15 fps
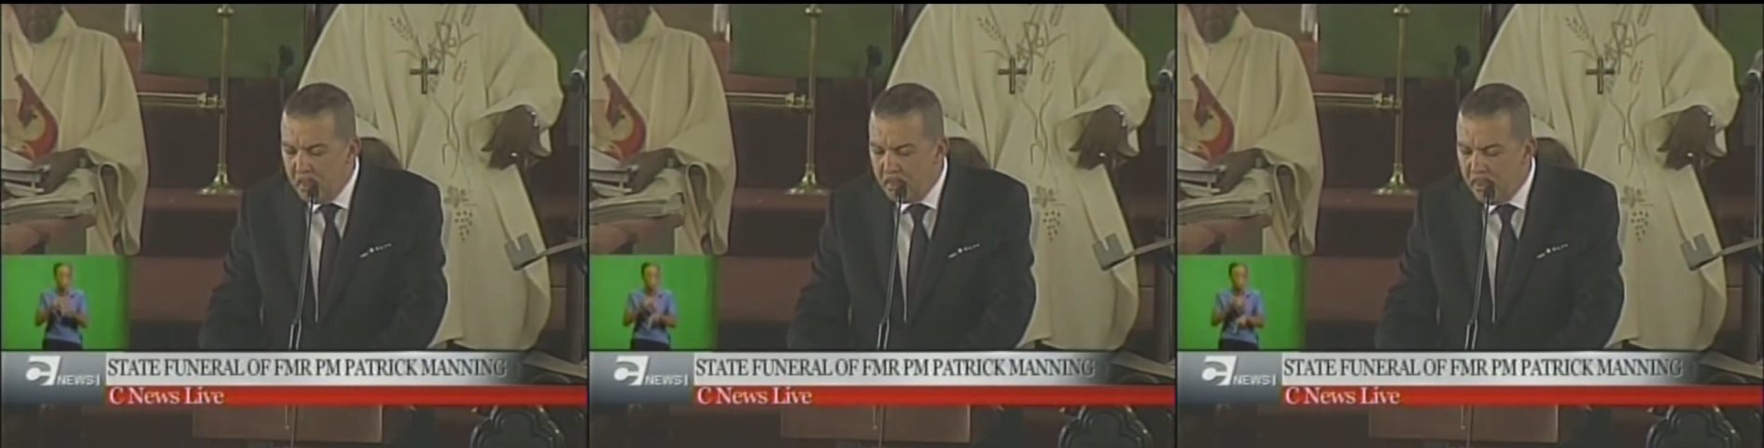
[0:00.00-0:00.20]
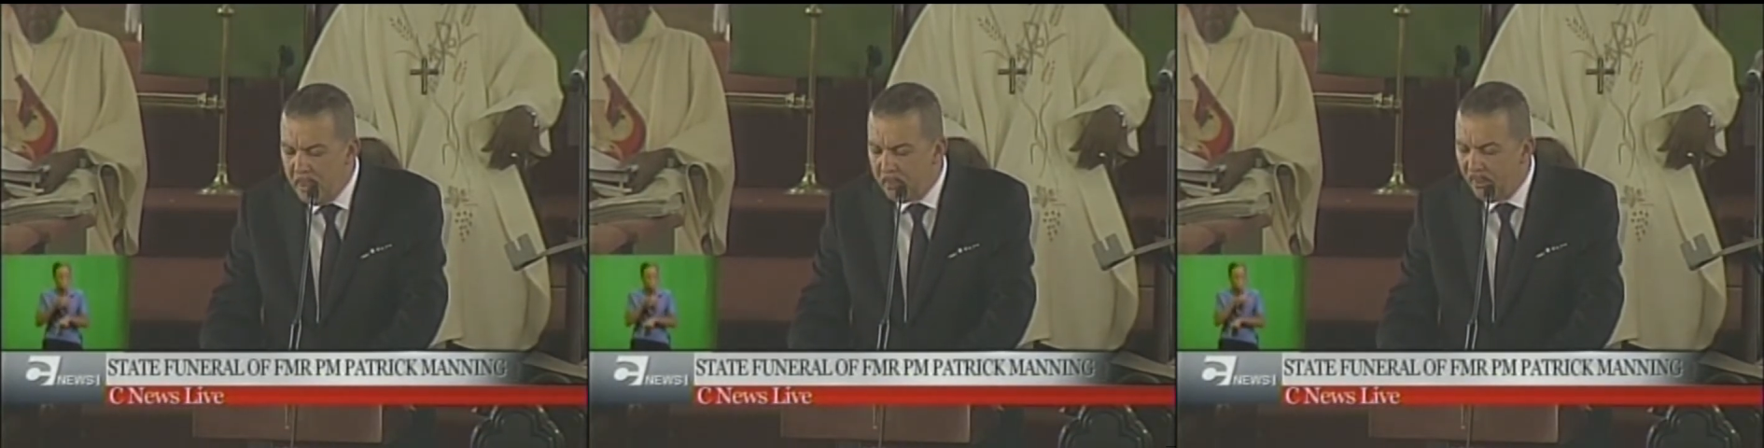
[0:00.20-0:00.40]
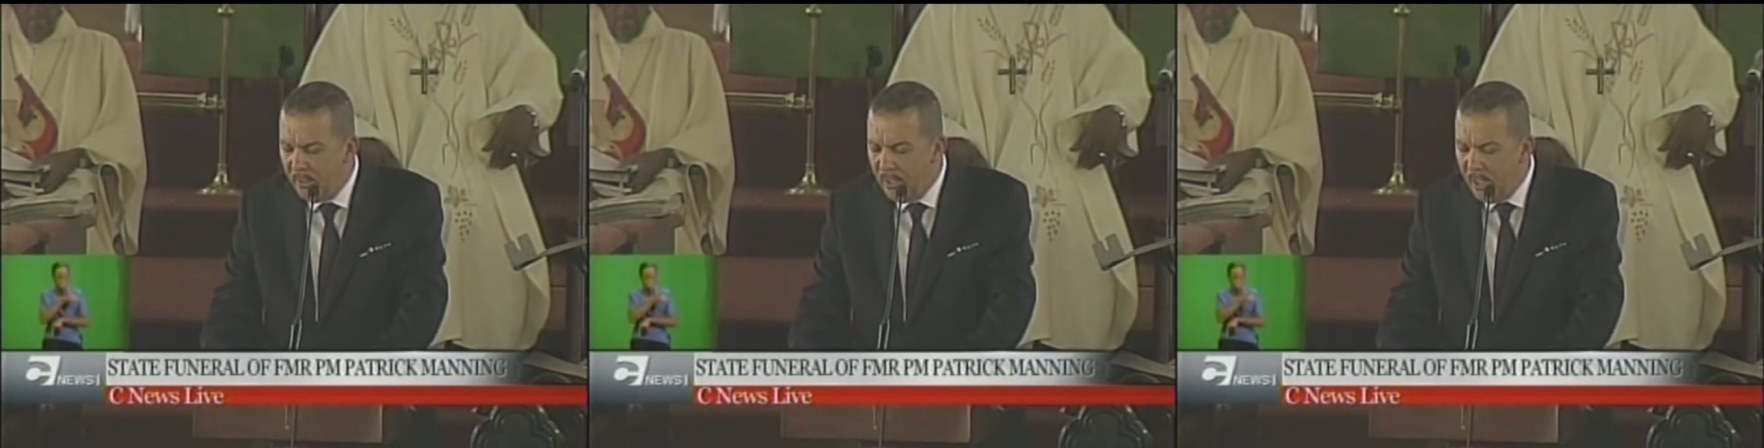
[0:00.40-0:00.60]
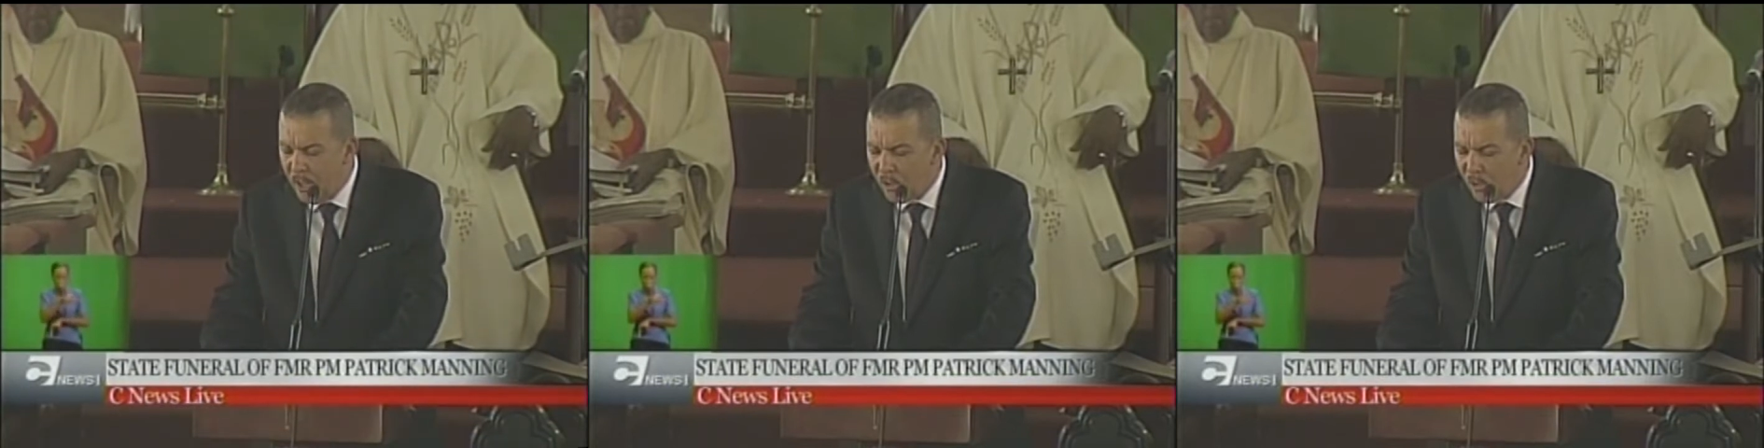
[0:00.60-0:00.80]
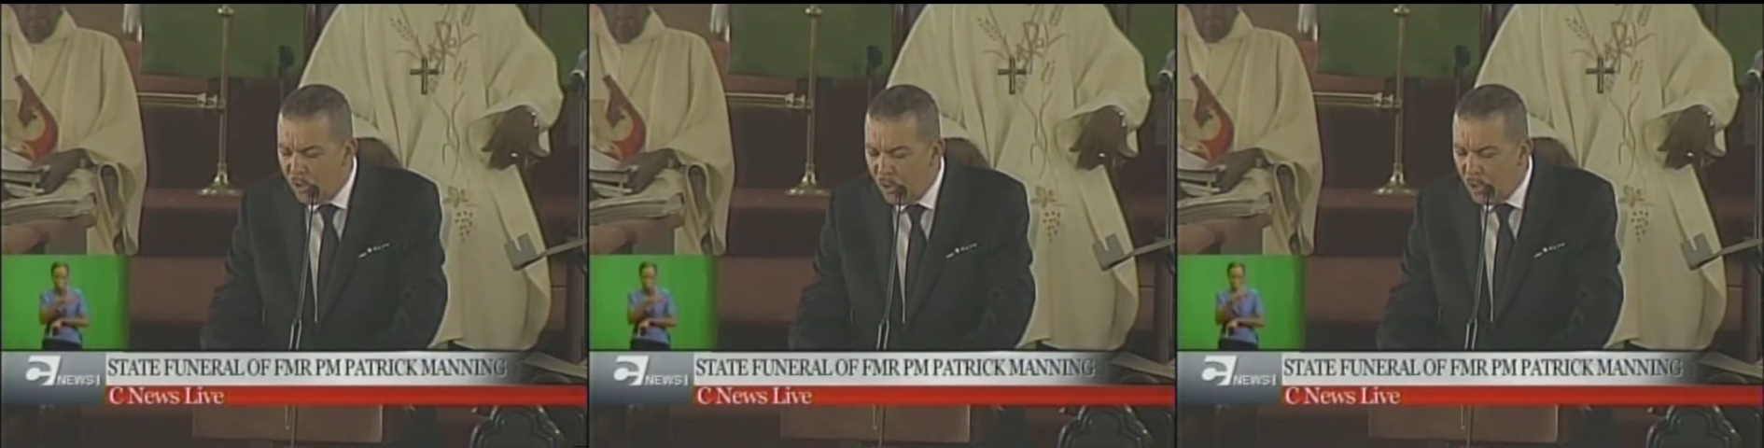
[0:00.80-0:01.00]
people
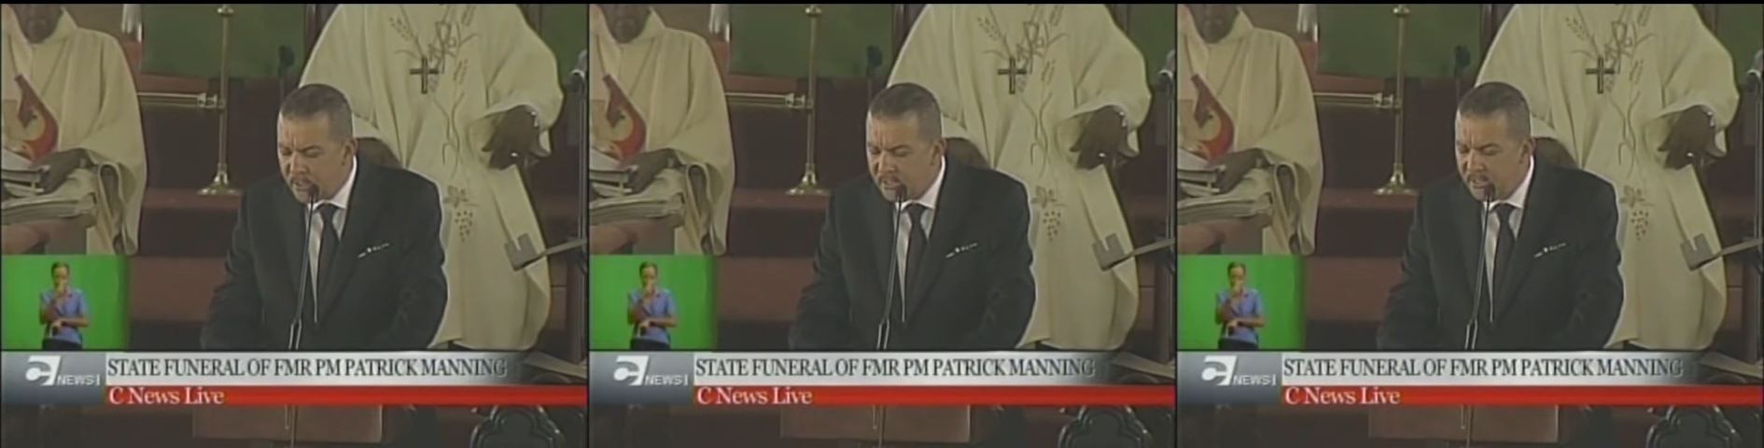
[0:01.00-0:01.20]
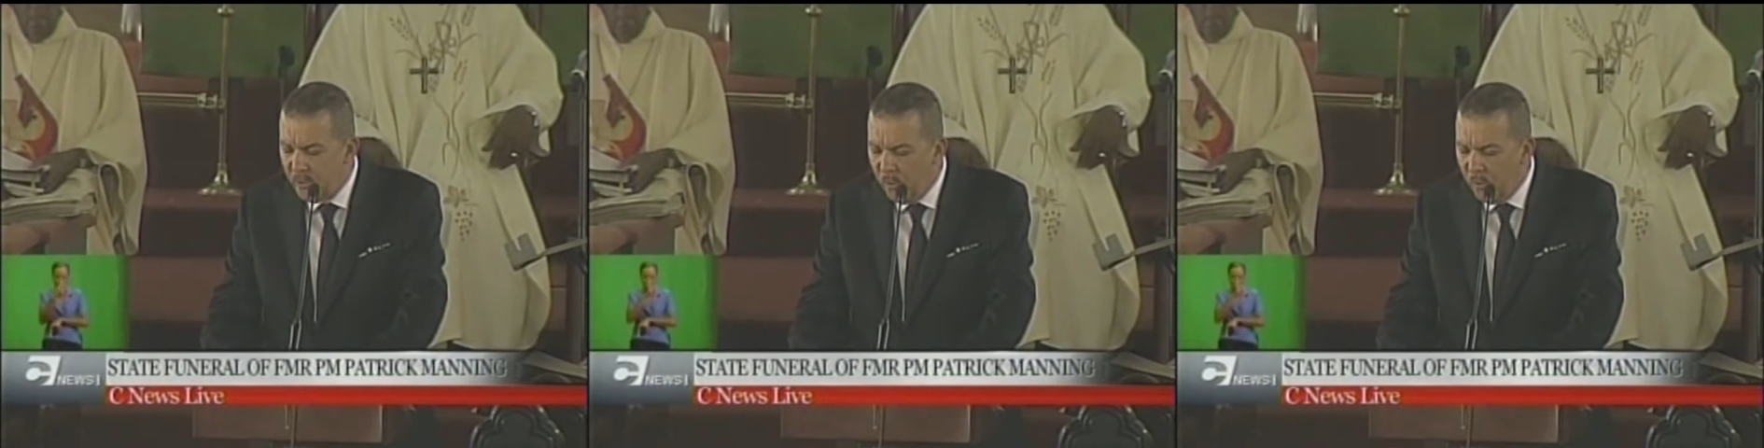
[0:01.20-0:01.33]
across the